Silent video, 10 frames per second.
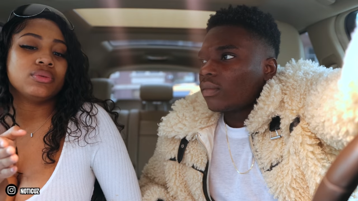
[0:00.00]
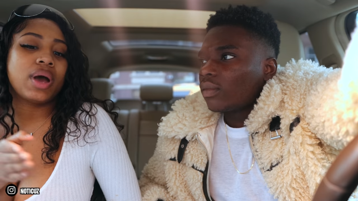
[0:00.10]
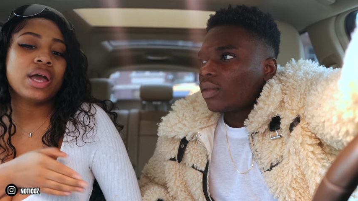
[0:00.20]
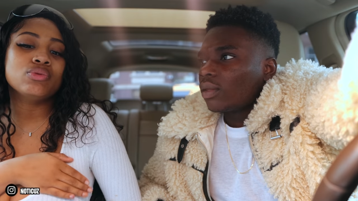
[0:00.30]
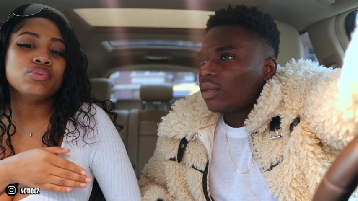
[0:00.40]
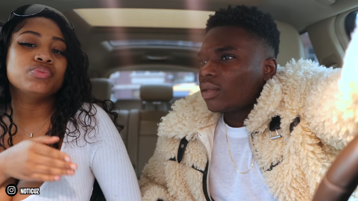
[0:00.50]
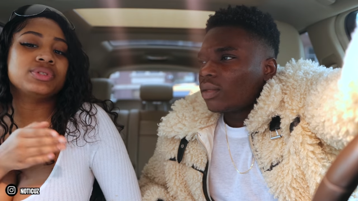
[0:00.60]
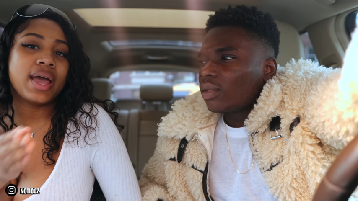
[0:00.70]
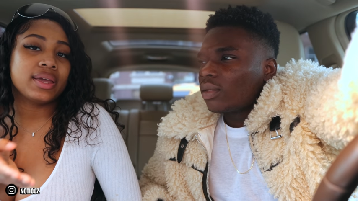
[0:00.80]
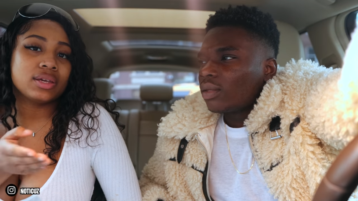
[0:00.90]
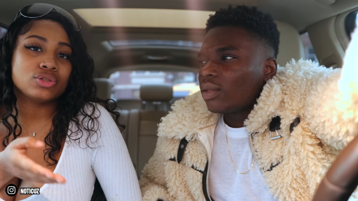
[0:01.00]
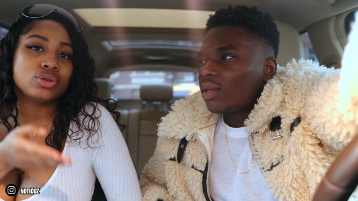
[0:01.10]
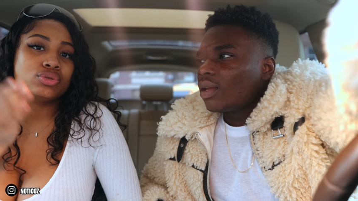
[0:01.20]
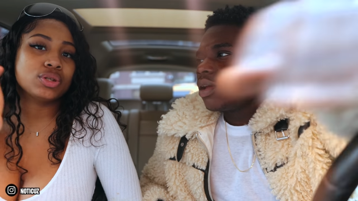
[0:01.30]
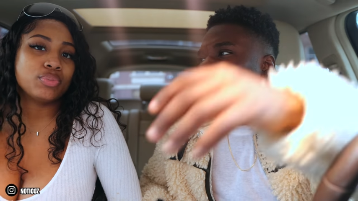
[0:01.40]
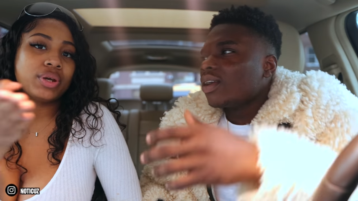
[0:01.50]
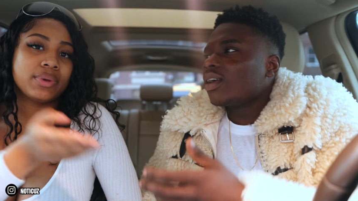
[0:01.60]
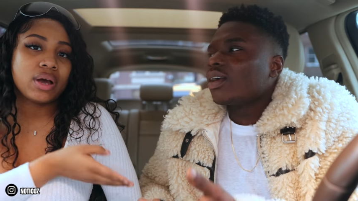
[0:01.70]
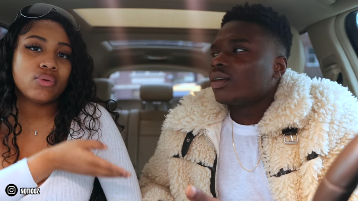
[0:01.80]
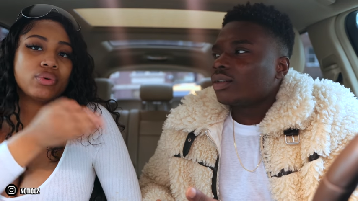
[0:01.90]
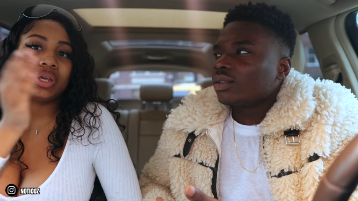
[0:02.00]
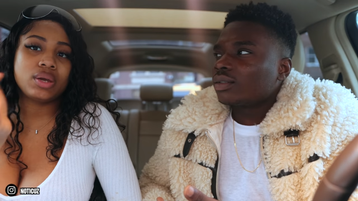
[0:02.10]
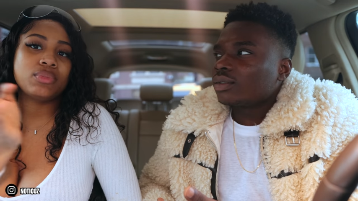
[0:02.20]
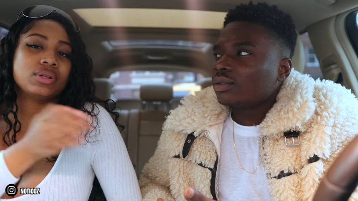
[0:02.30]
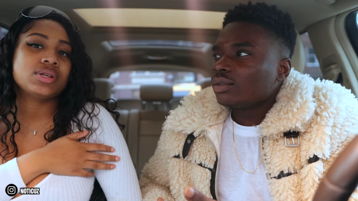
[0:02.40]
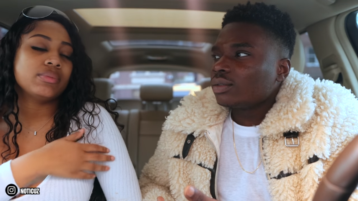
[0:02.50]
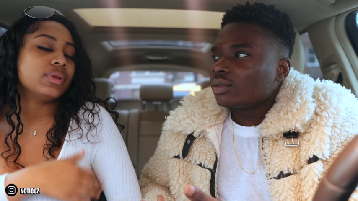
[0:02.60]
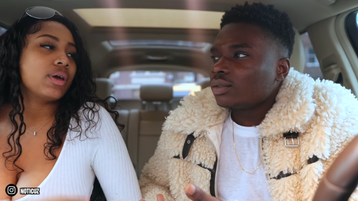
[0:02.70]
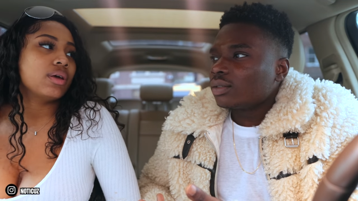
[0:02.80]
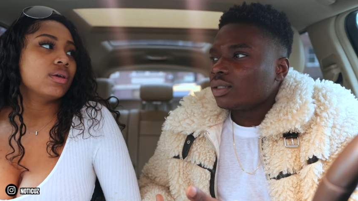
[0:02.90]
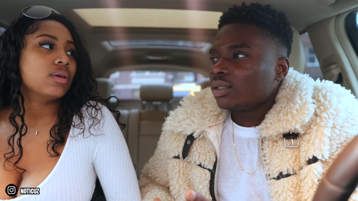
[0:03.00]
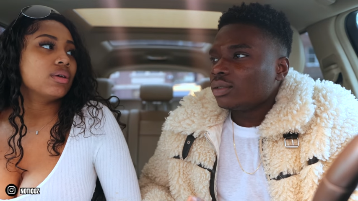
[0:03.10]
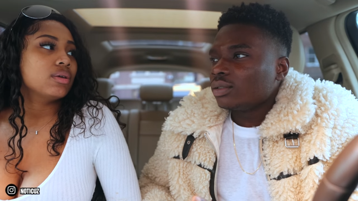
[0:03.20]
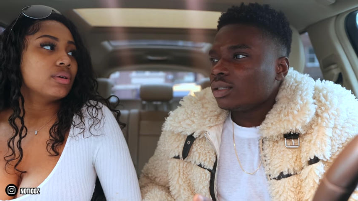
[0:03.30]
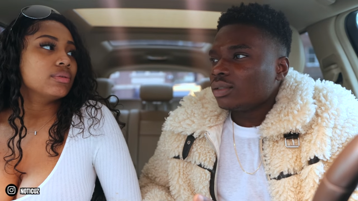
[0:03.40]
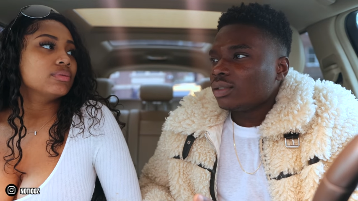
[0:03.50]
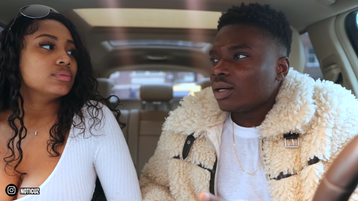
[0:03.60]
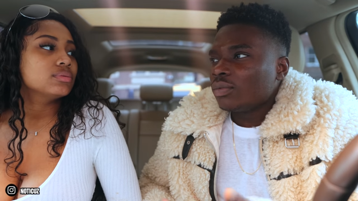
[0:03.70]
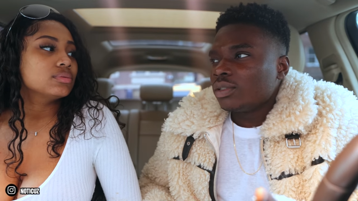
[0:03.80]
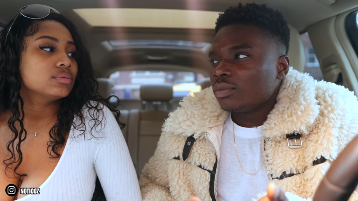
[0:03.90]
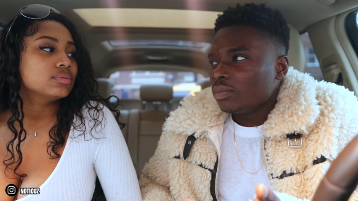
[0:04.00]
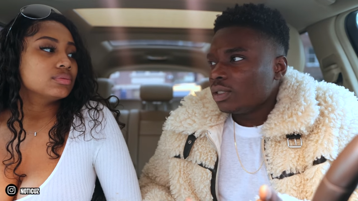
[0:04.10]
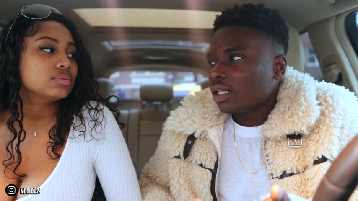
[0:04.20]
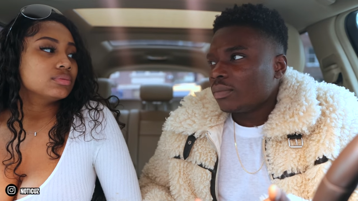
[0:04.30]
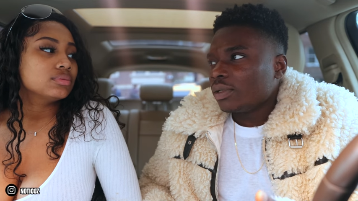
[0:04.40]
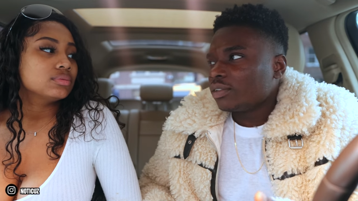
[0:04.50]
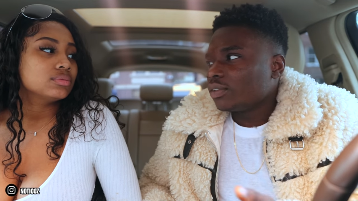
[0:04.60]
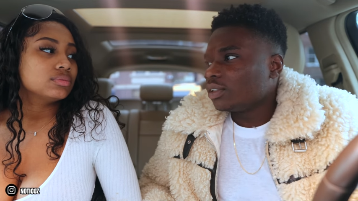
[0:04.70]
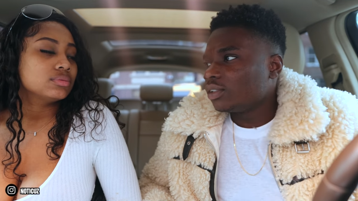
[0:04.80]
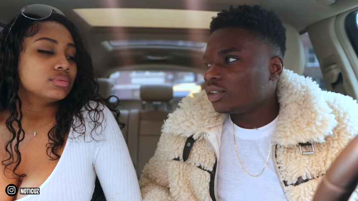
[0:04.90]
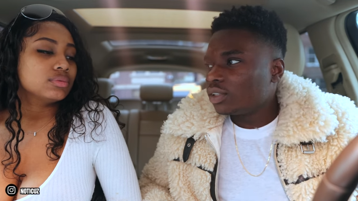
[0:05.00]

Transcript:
Speaker 1: Why you sat here and chose to bring me out on camera to tell me that?
Speaker 2: Because now we could be like best friends and